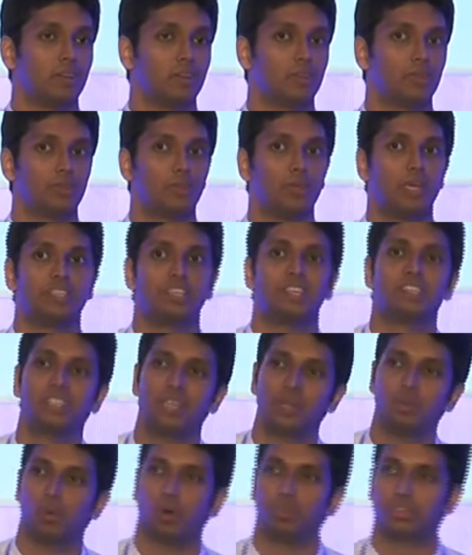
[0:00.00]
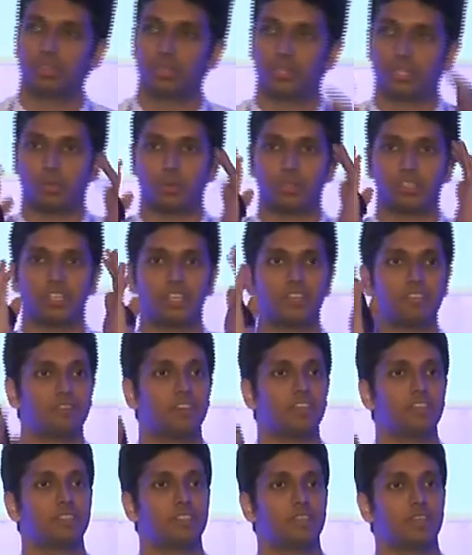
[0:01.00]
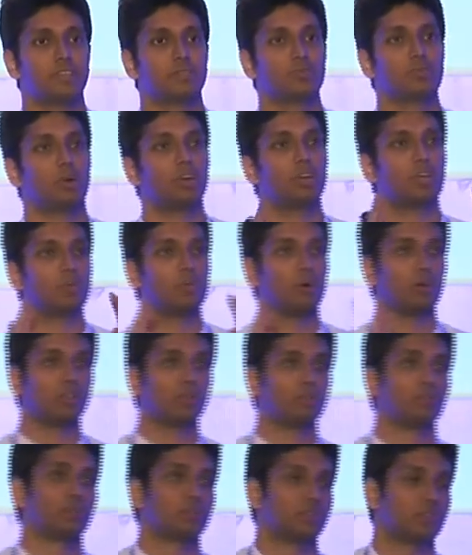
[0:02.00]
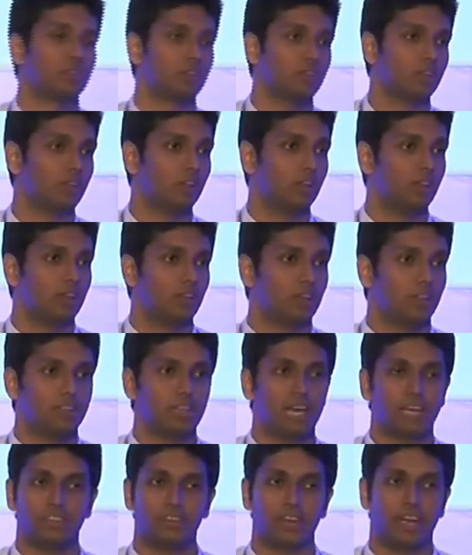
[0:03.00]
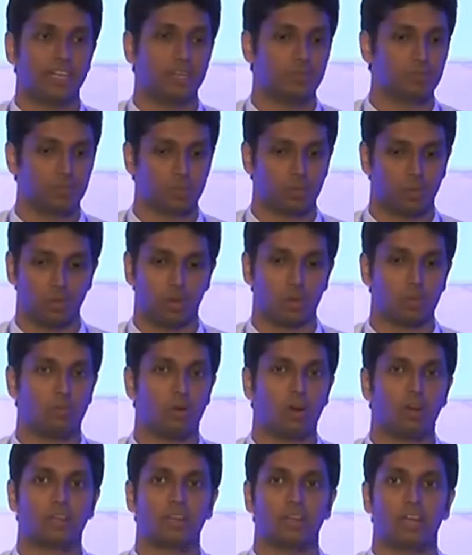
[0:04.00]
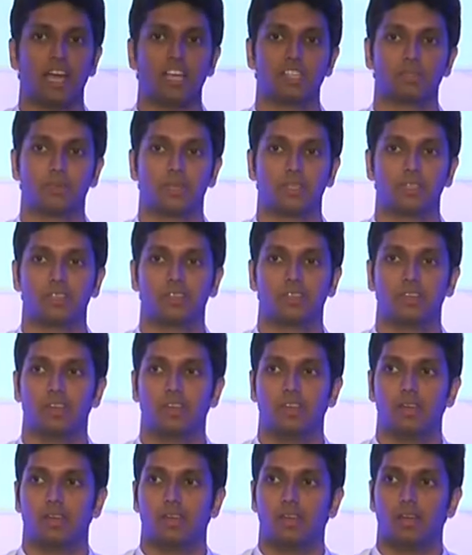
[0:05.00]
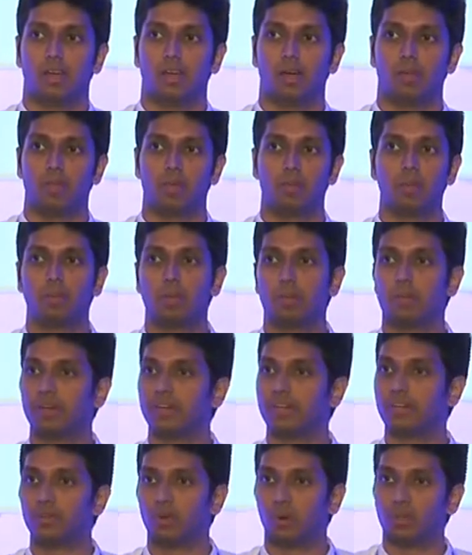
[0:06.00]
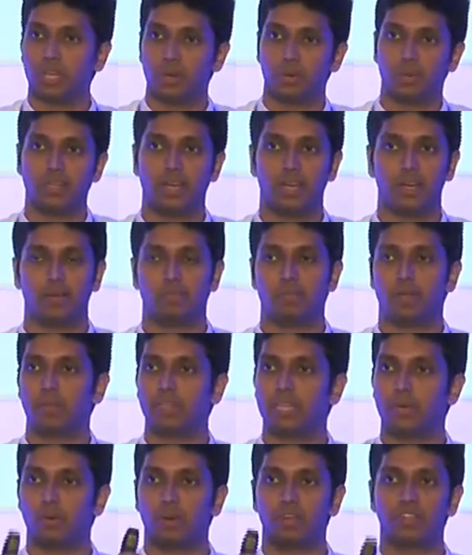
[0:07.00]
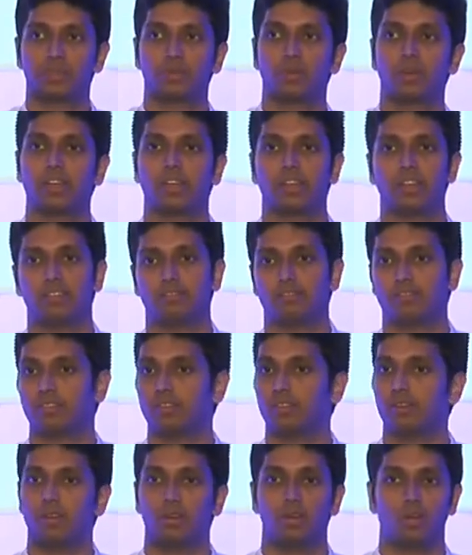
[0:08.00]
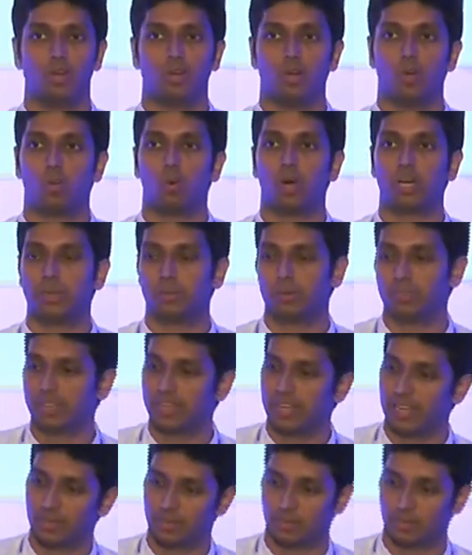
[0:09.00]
So essentially what the user was seeing first is what he bought the most. The other items were not bought as much. Maybe people didn't know they were there, maybe they weren't scrolling enough, whatever the case